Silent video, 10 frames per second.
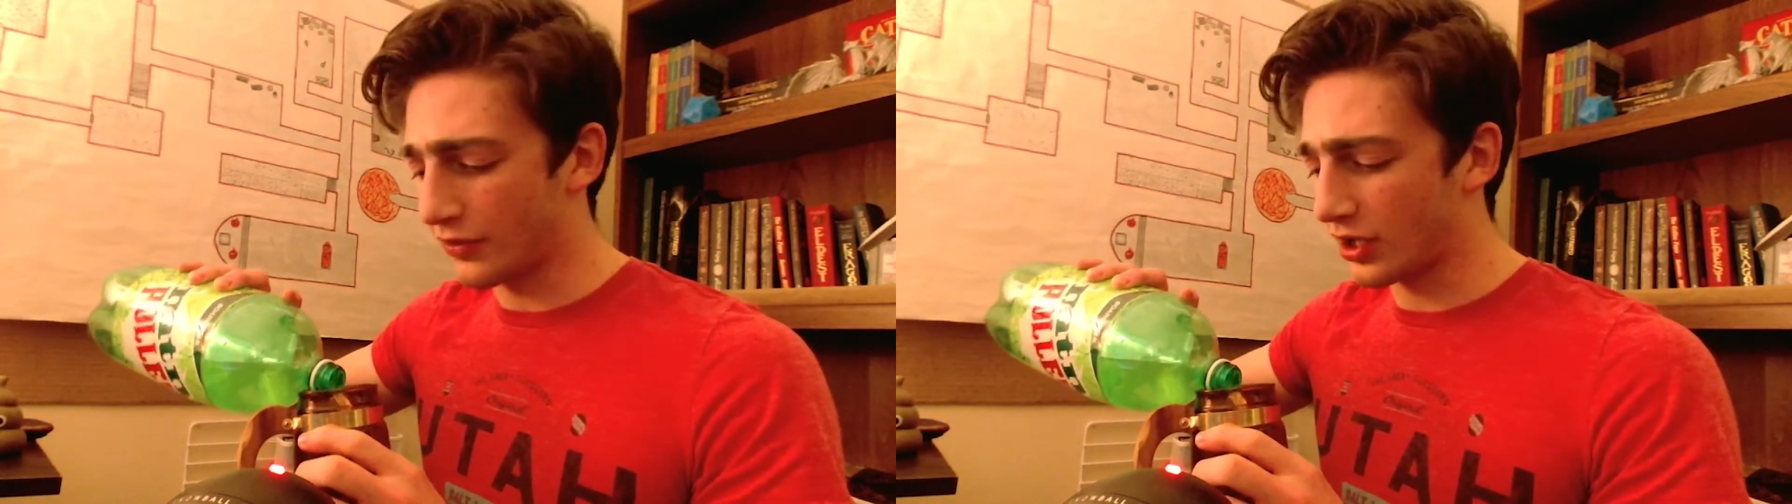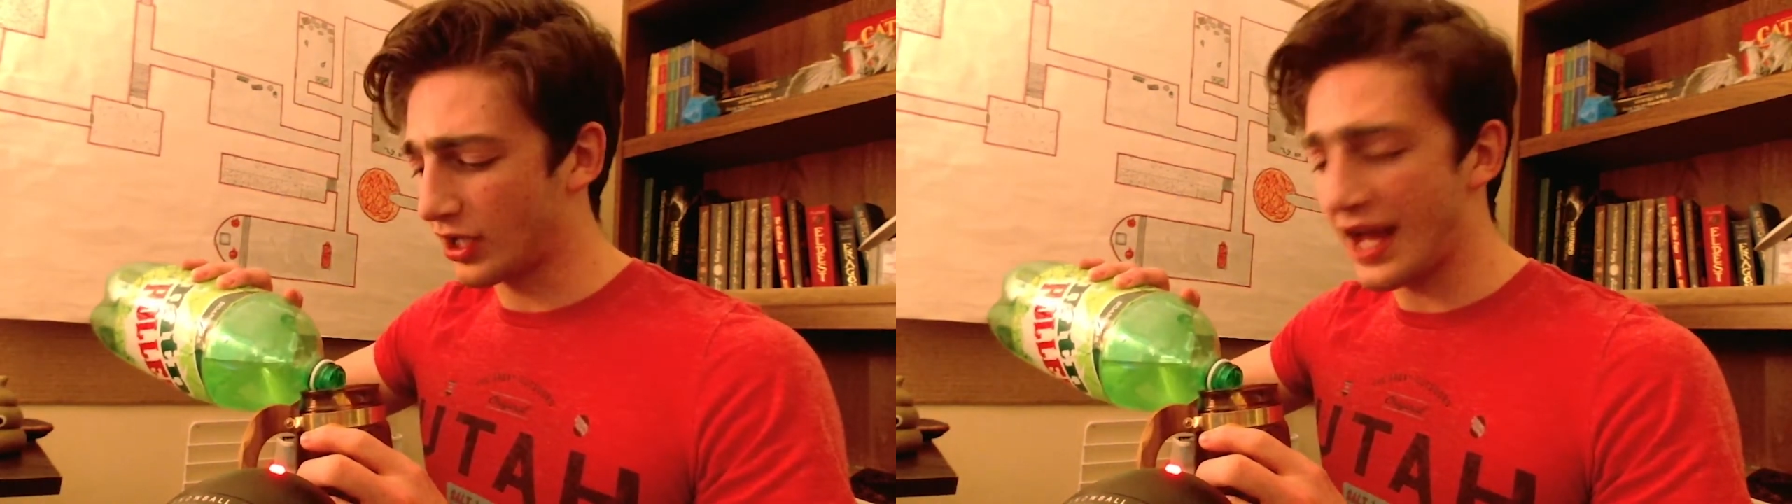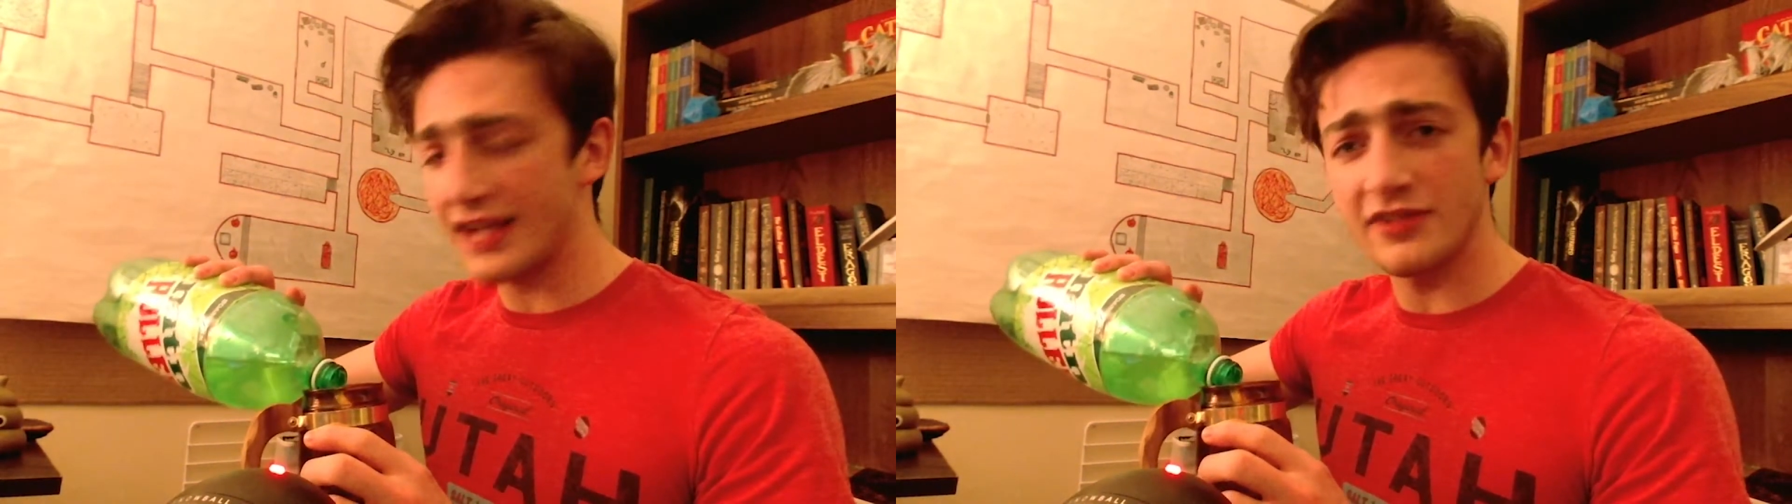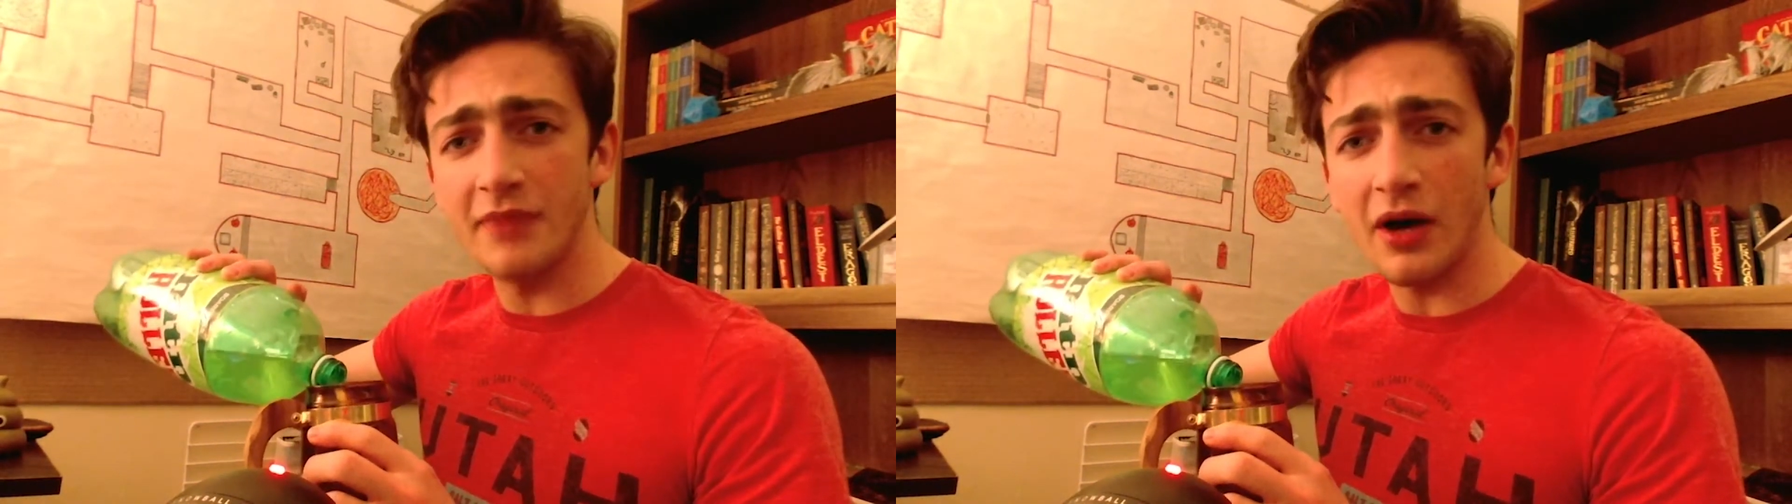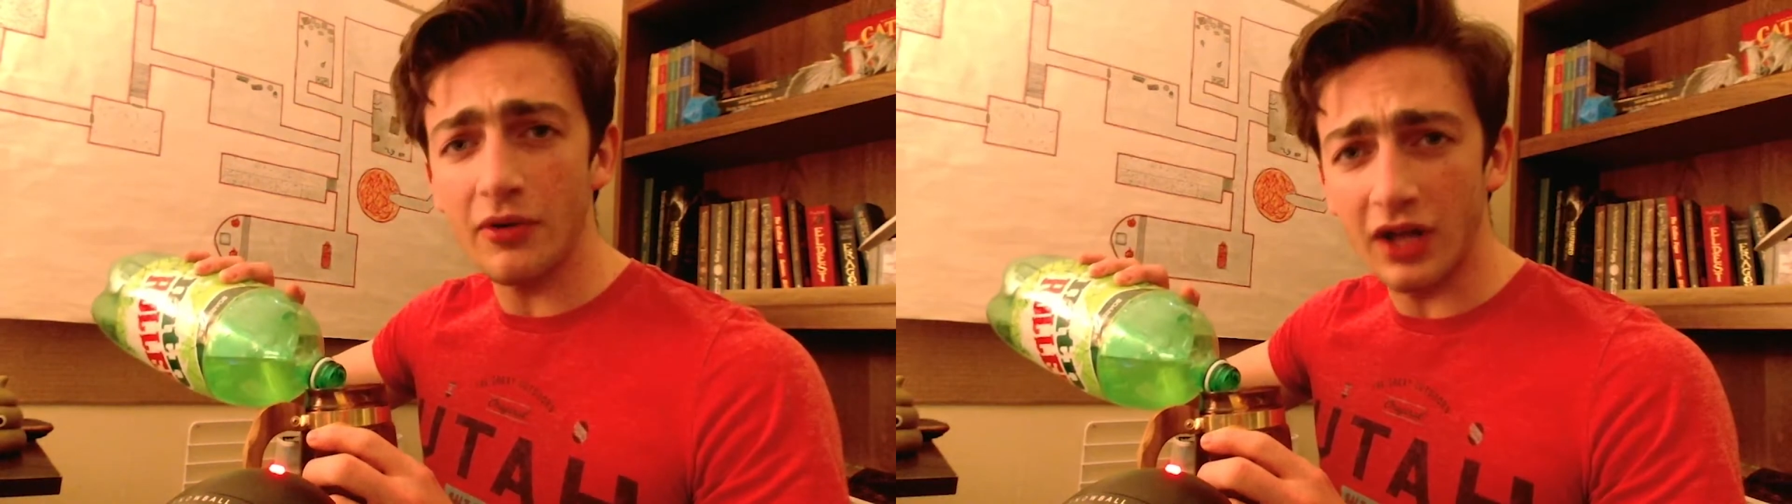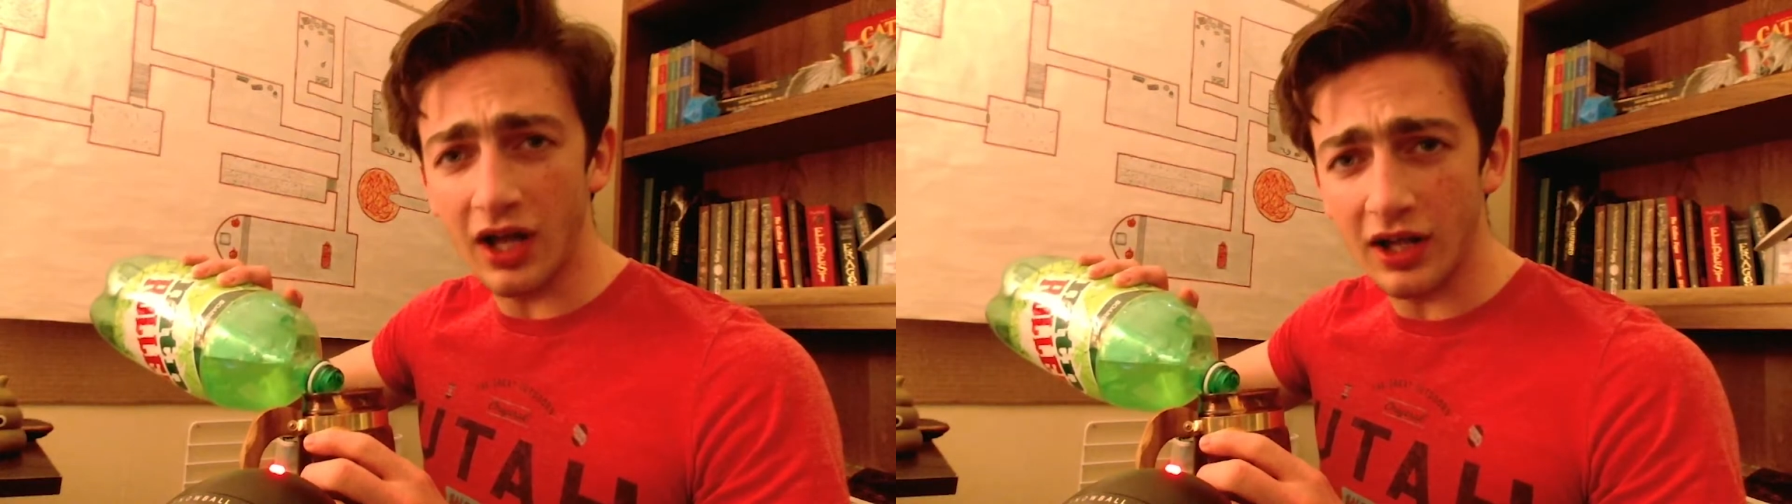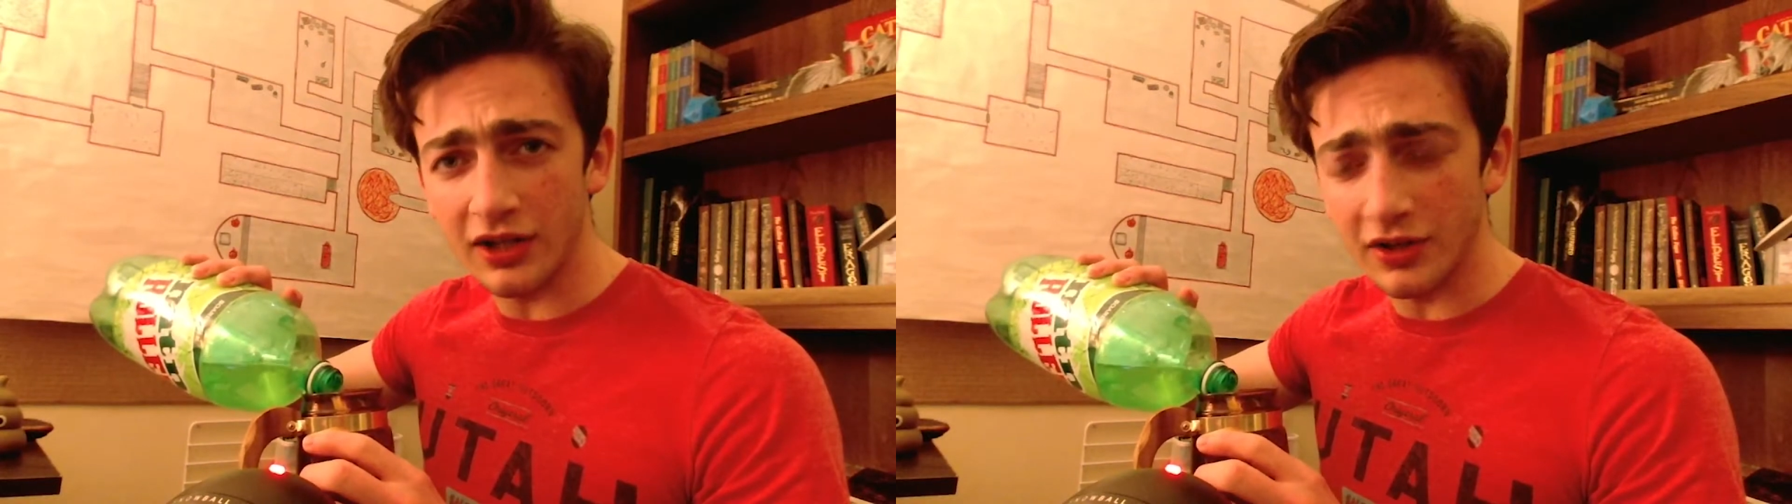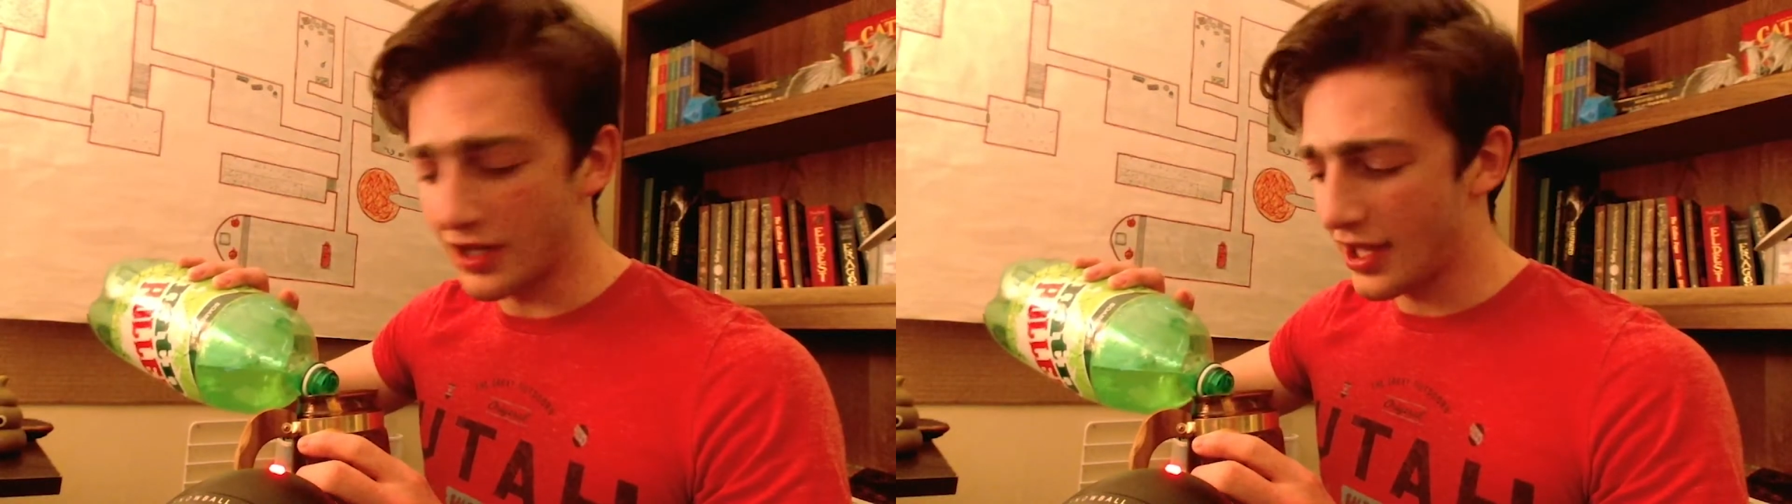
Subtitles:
glass of Mountain Holler